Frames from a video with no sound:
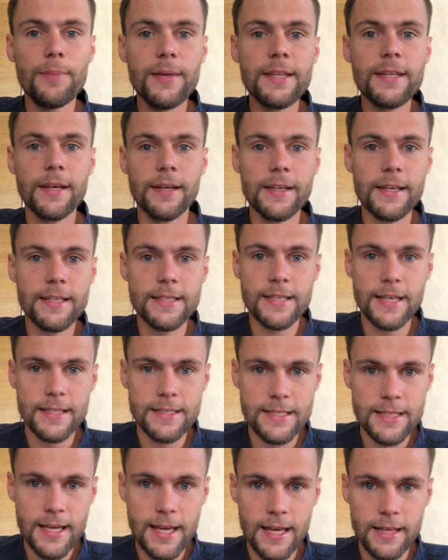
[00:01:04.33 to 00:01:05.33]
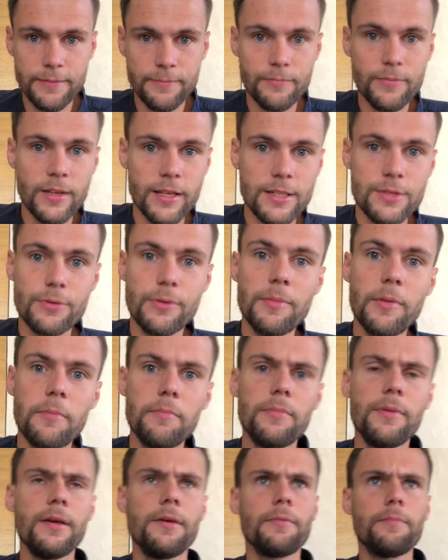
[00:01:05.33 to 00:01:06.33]
bitterness at the end. So
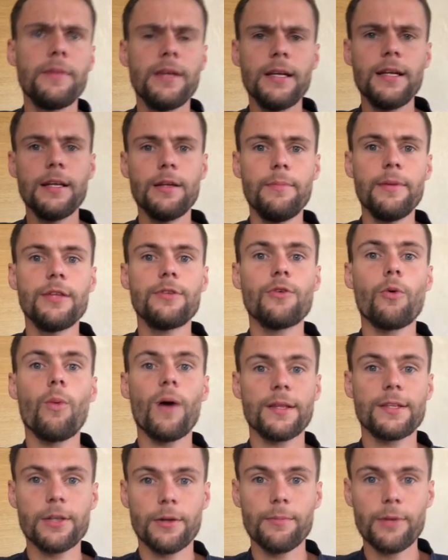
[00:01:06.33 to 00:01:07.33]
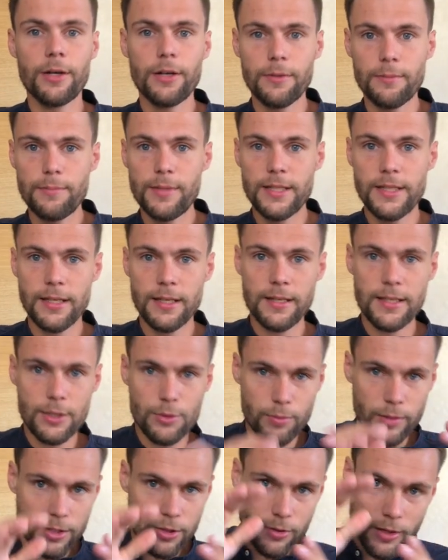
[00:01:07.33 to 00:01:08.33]
remember me a little bit the watermelon
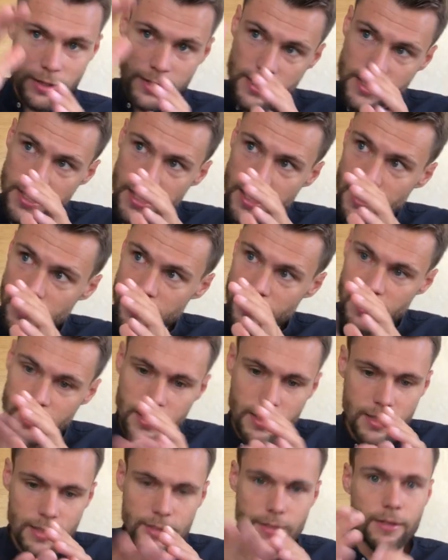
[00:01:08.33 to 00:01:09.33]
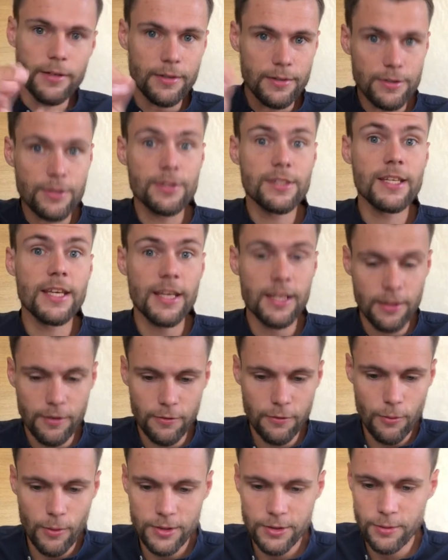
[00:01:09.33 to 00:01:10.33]
bitterness when you are near the skin
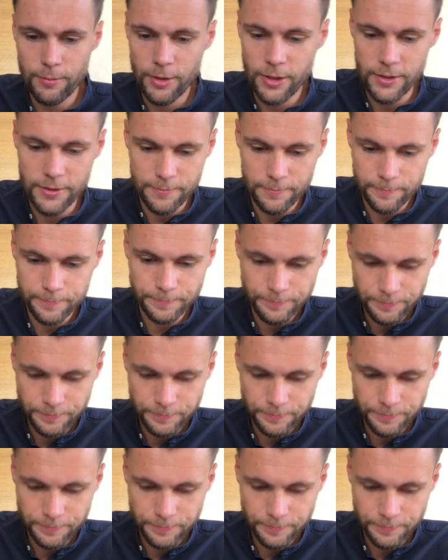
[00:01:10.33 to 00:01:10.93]
of watermelon.